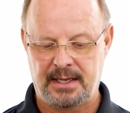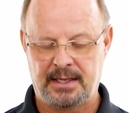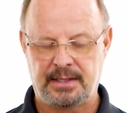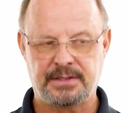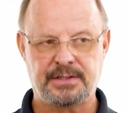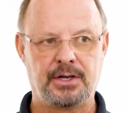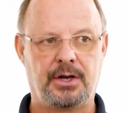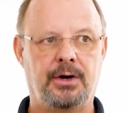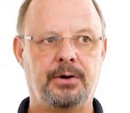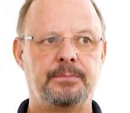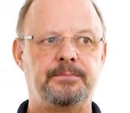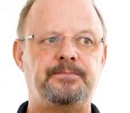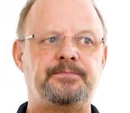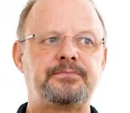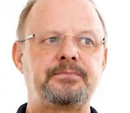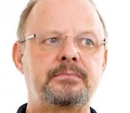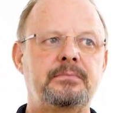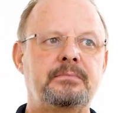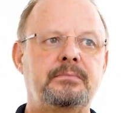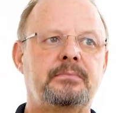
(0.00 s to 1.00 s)
So
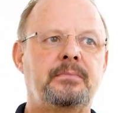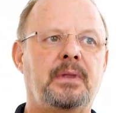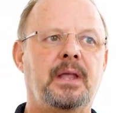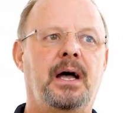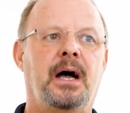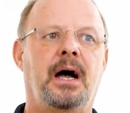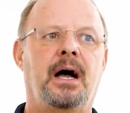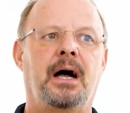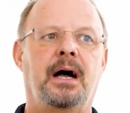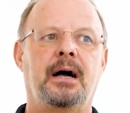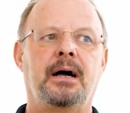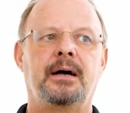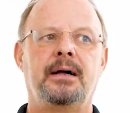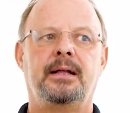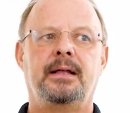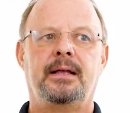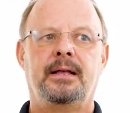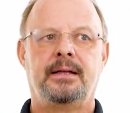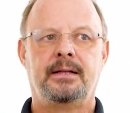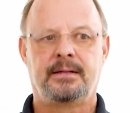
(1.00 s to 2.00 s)

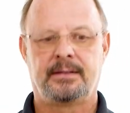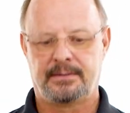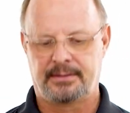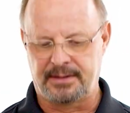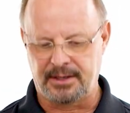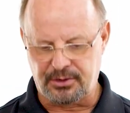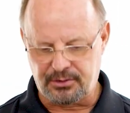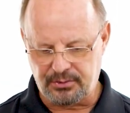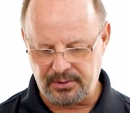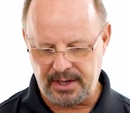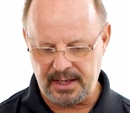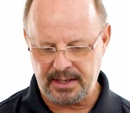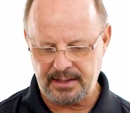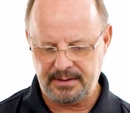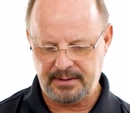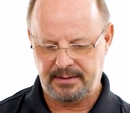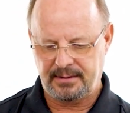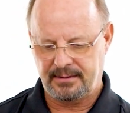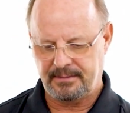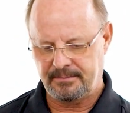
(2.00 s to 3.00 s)
the
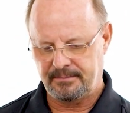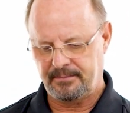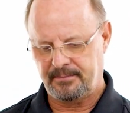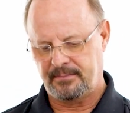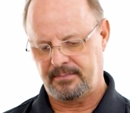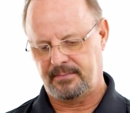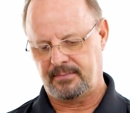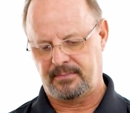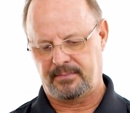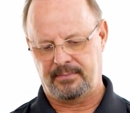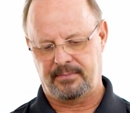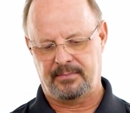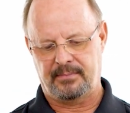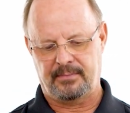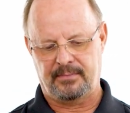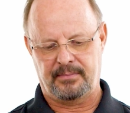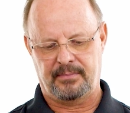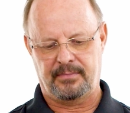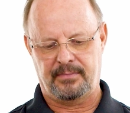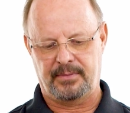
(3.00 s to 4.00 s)
grid
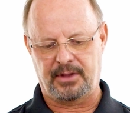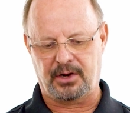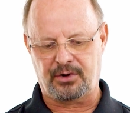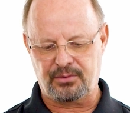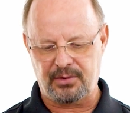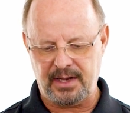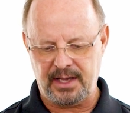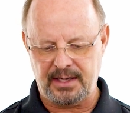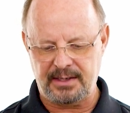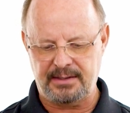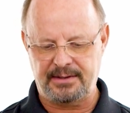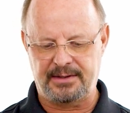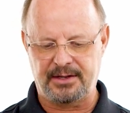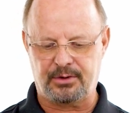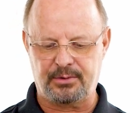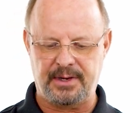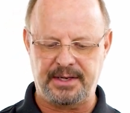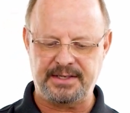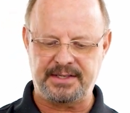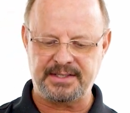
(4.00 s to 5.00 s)

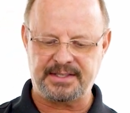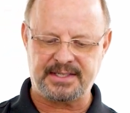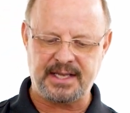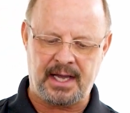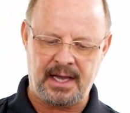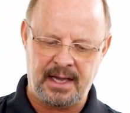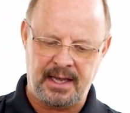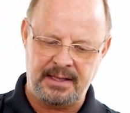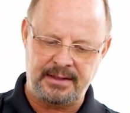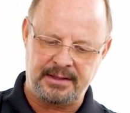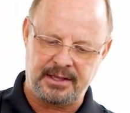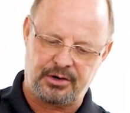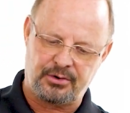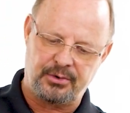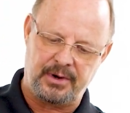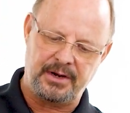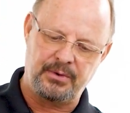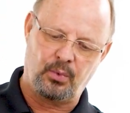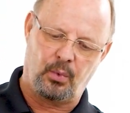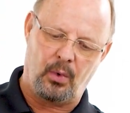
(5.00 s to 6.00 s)
design, the
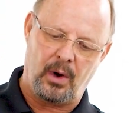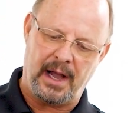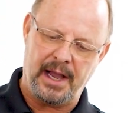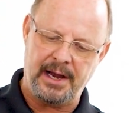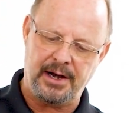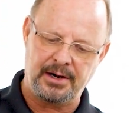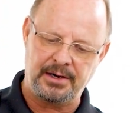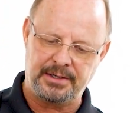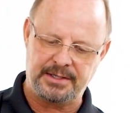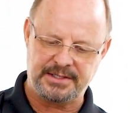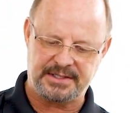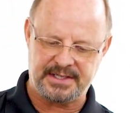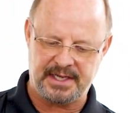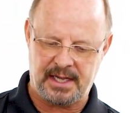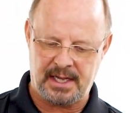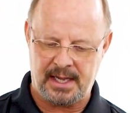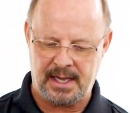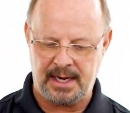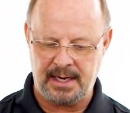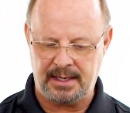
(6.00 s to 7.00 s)
grid wire
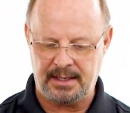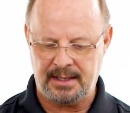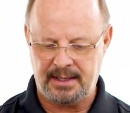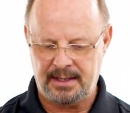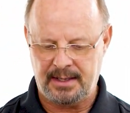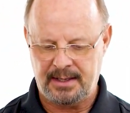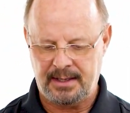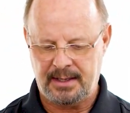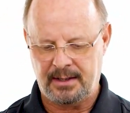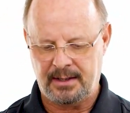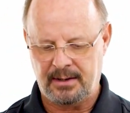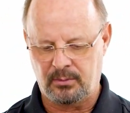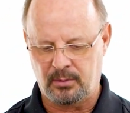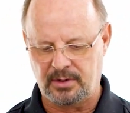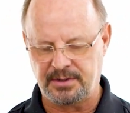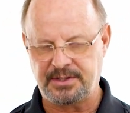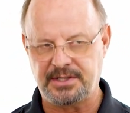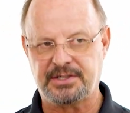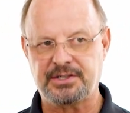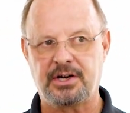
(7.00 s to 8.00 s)
design
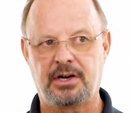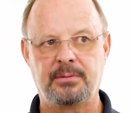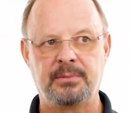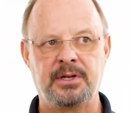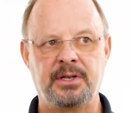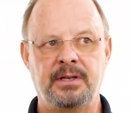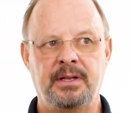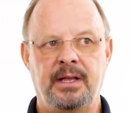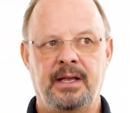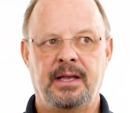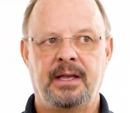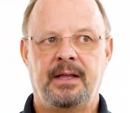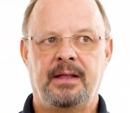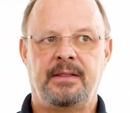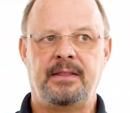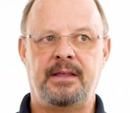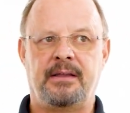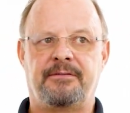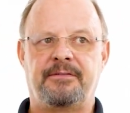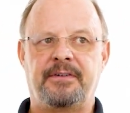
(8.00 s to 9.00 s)
will determine
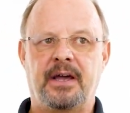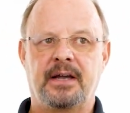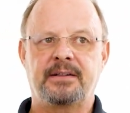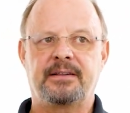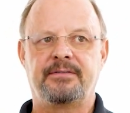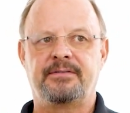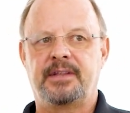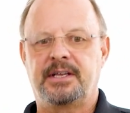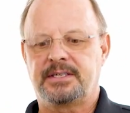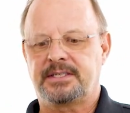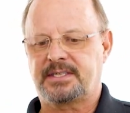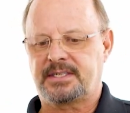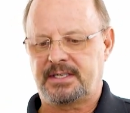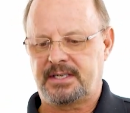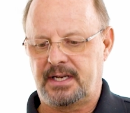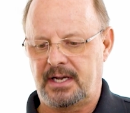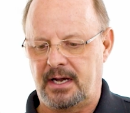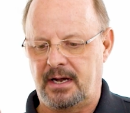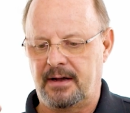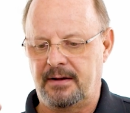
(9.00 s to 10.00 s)
the effectiveness
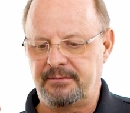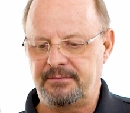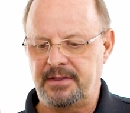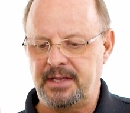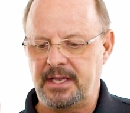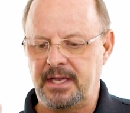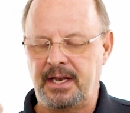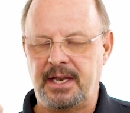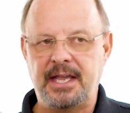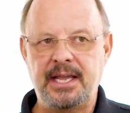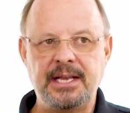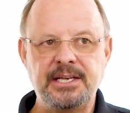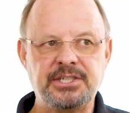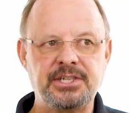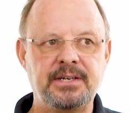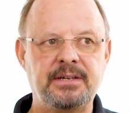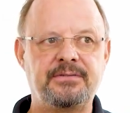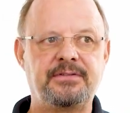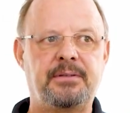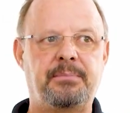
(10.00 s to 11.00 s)
of the
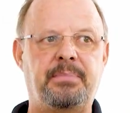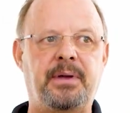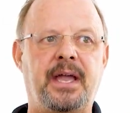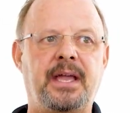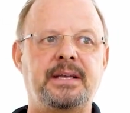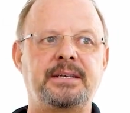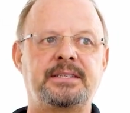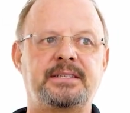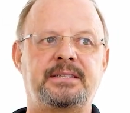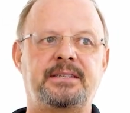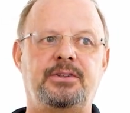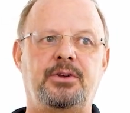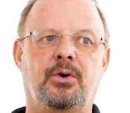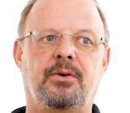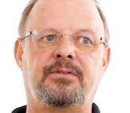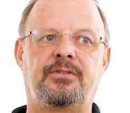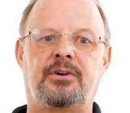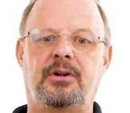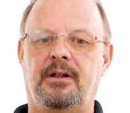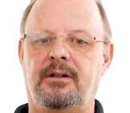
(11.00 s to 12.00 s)
adhesion of the paste, the
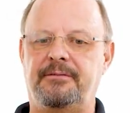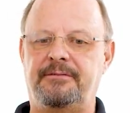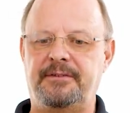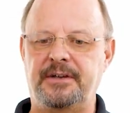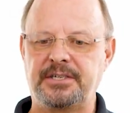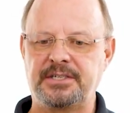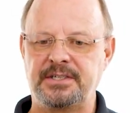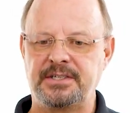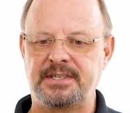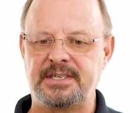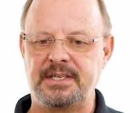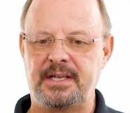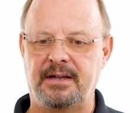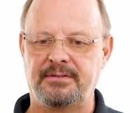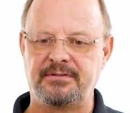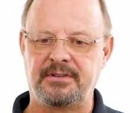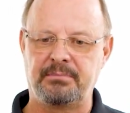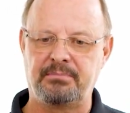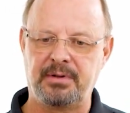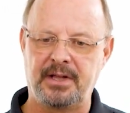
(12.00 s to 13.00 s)
overall efficiency
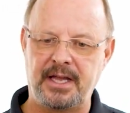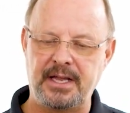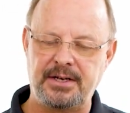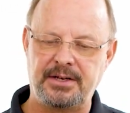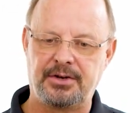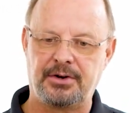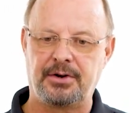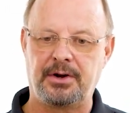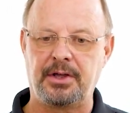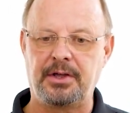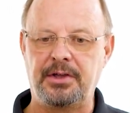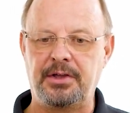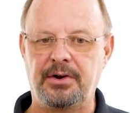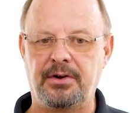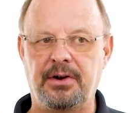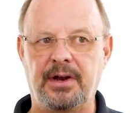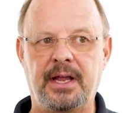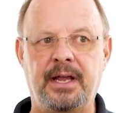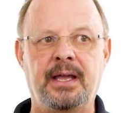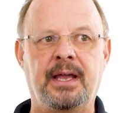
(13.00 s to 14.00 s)
of the plate during
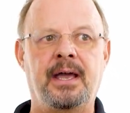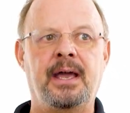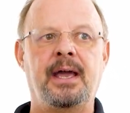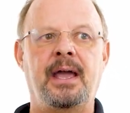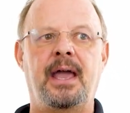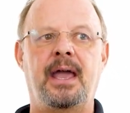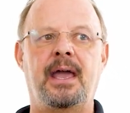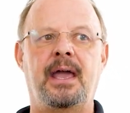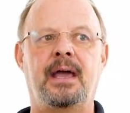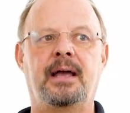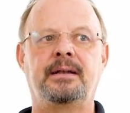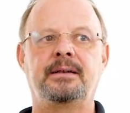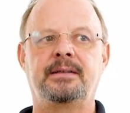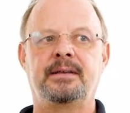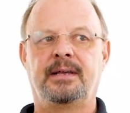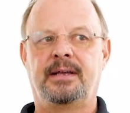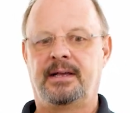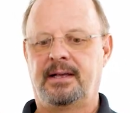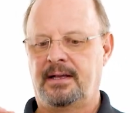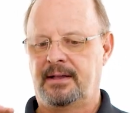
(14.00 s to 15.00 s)
curing,
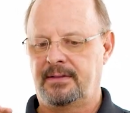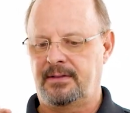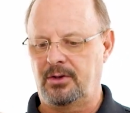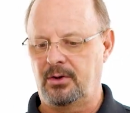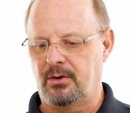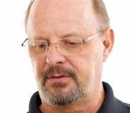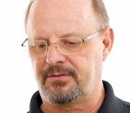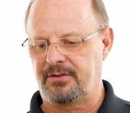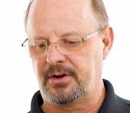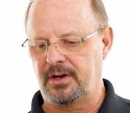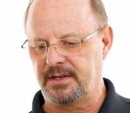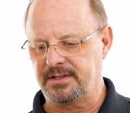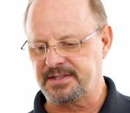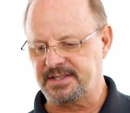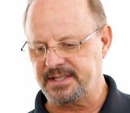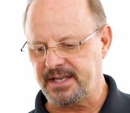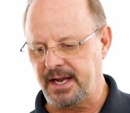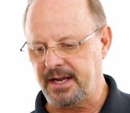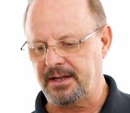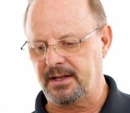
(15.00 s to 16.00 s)
and the overall
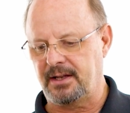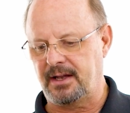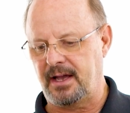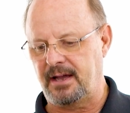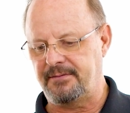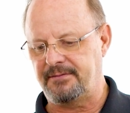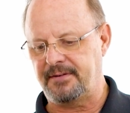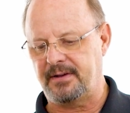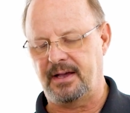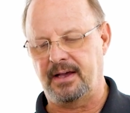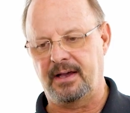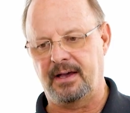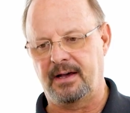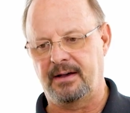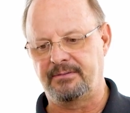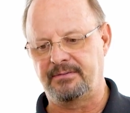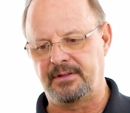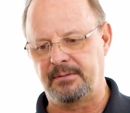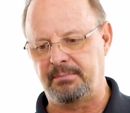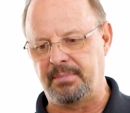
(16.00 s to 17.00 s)
cycle life
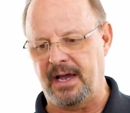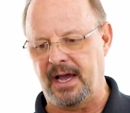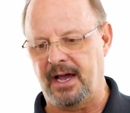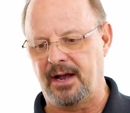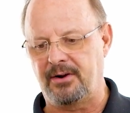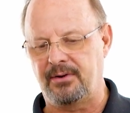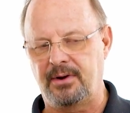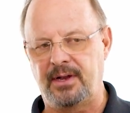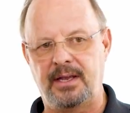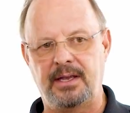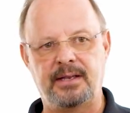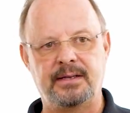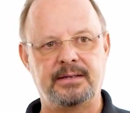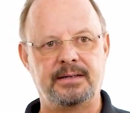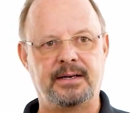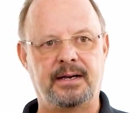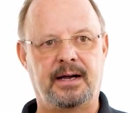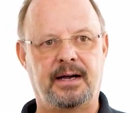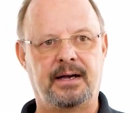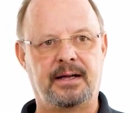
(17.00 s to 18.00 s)
of the battery
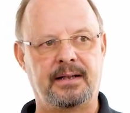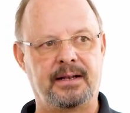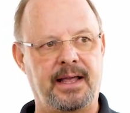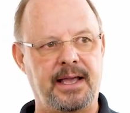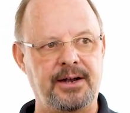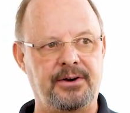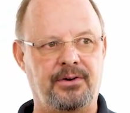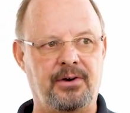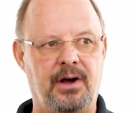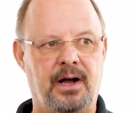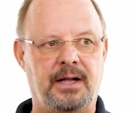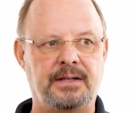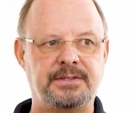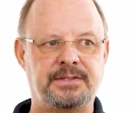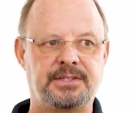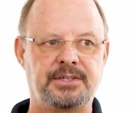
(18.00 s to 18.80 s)
later on.